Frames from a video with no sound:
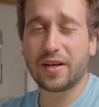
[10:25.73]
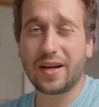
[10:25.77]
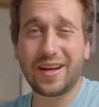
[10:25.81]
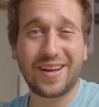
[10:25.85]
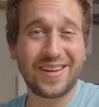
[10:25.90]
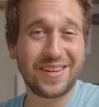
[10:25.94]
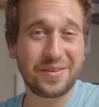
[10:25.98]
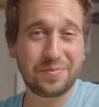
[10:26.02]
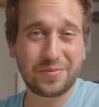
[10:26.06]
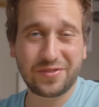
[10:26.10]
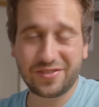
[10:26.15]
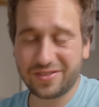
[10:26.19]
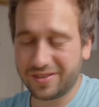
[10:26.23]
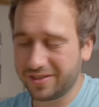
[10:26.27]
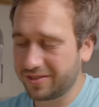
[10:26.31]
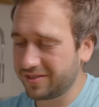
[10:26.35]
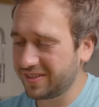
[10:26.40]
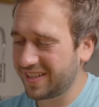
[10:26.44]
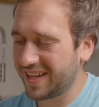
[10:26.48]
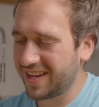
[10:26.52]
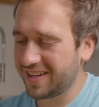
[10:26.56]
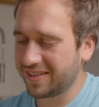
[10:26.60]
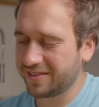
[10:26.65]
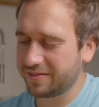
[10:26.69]
I'm still
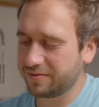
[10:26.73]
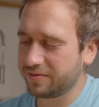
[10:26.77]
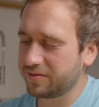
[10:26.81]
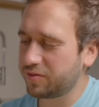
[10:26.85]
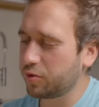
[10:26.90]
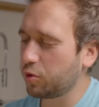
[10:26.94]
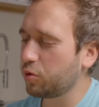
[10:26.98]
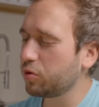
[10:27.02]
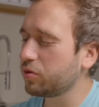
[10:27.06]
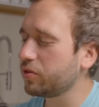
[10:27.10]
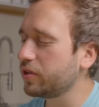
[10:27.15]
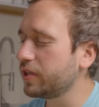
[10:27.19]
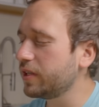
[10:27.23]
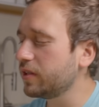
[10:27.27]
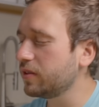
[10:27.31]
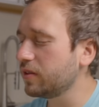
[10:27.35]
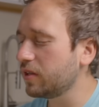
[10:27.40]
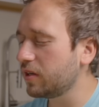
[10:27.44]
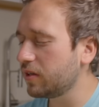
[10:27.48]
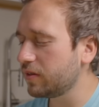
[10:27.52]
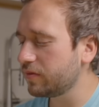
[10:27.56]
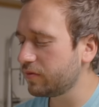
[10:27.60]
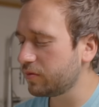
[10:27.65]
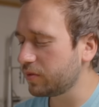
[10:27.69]
not totally in
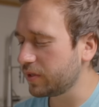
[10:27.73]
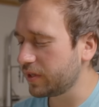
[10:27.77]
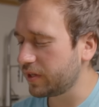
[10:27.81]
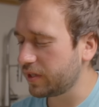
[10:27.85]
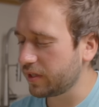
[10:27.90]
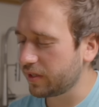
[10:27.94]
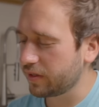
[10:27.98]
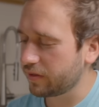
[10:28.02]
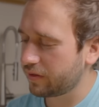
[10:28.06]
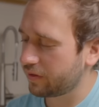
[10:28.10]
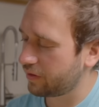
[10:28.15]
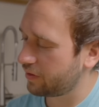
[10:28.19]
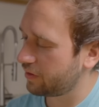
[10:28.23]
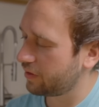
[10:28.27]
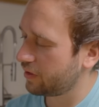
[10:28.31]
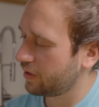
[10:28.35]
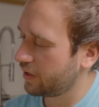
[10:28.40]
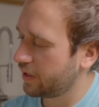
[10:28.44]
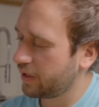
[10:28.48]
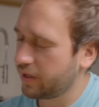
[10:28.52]
love with this